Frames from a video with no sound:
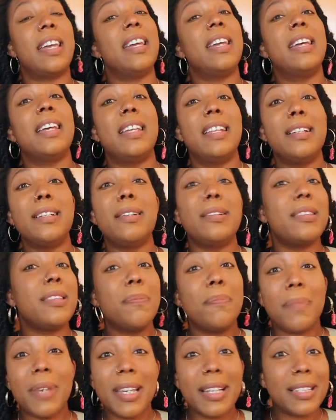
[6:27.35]
in
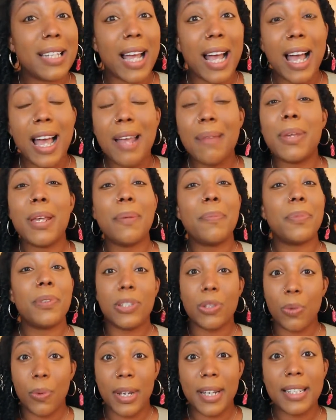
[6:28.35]
the meantime, in
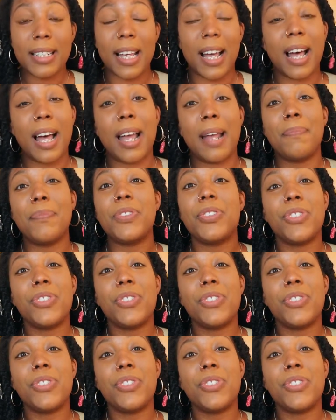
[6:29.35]
between time,